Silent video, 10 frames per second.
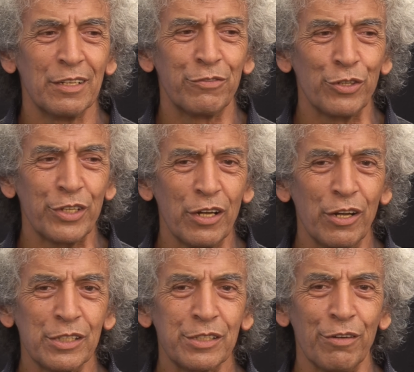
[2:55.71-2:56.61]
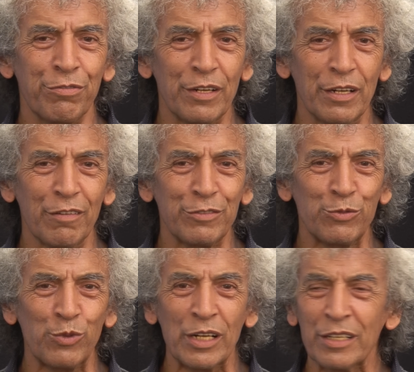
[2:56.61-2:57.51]
for the loss of a
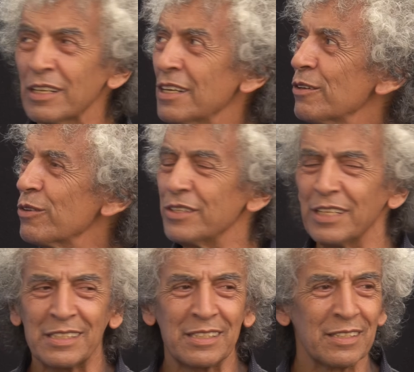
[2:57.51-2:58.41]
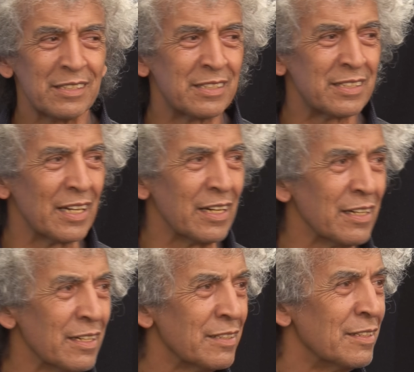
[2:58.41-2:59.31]
loved one with this
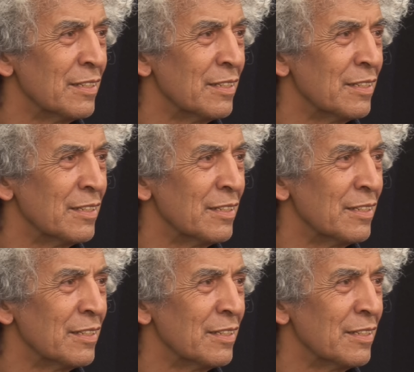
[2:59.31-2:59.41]
silly